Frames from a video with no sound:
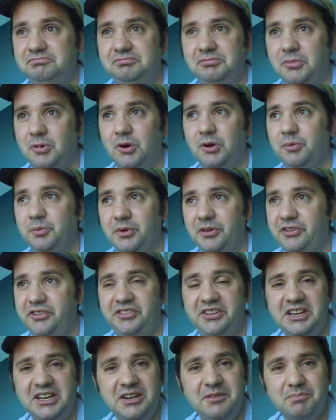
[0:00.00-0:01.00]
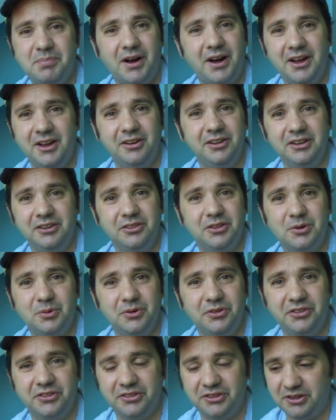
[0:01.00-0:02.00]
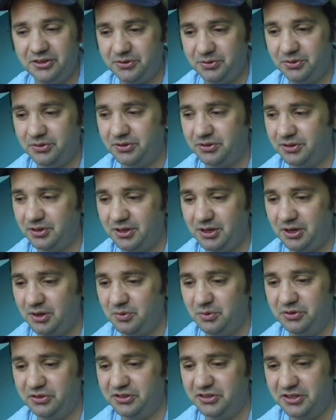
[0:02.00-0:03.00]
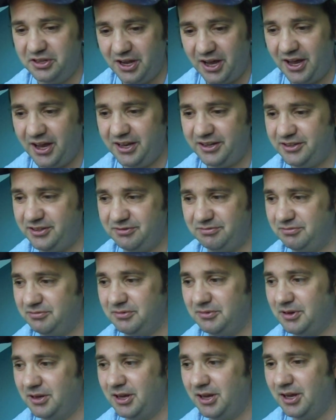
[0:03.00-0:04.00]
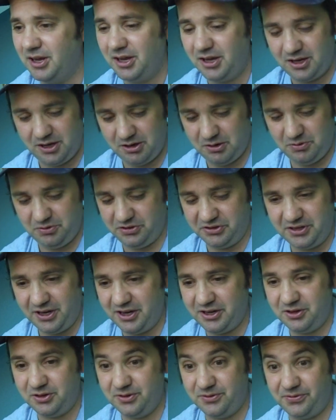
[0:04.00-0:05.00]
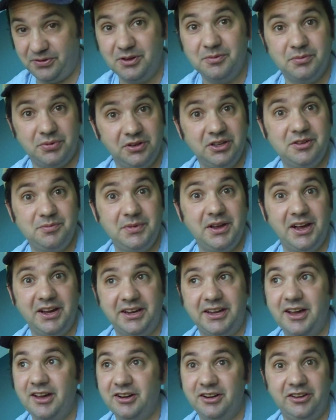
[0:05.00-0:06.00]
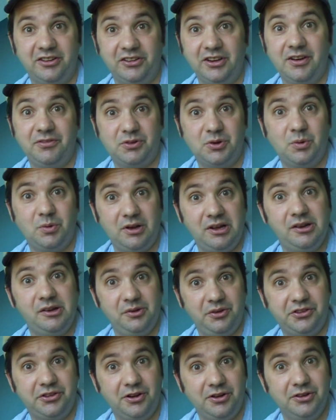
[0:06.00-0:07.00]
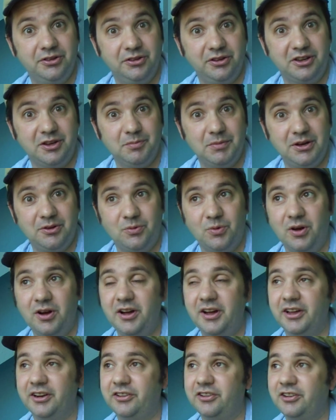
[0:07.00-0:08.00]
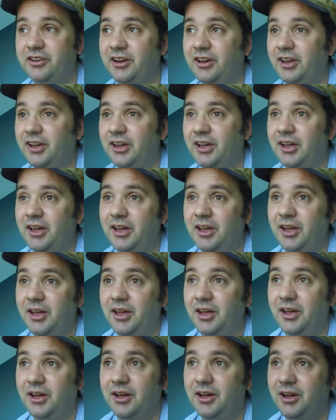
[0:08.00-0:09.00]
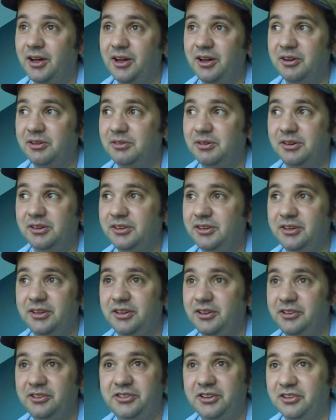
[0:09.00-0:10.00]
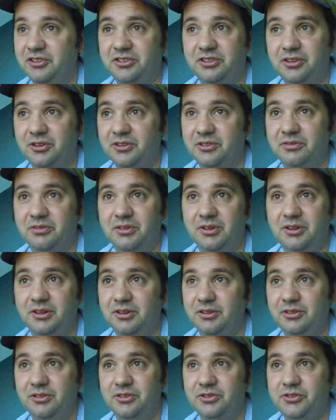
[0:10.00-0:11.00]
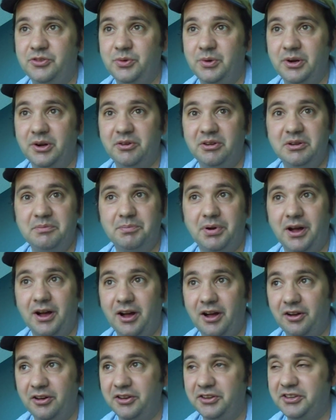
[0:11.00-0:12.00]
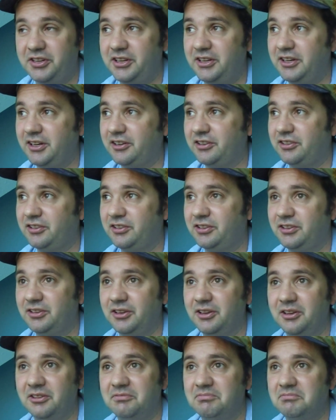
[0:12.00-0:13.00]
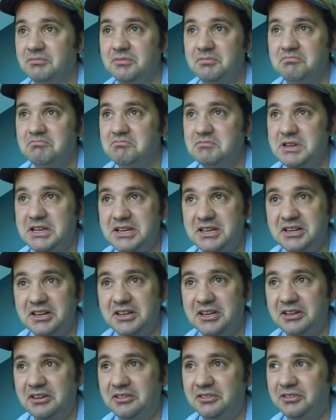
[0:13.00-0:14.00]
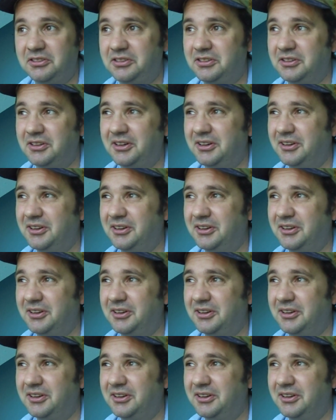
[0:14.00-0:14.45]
well, the scene piling. It was not a good film. Believe me, I counted, because after a while I was starting to look at my watch. It's just sort of dreary politics, meetings,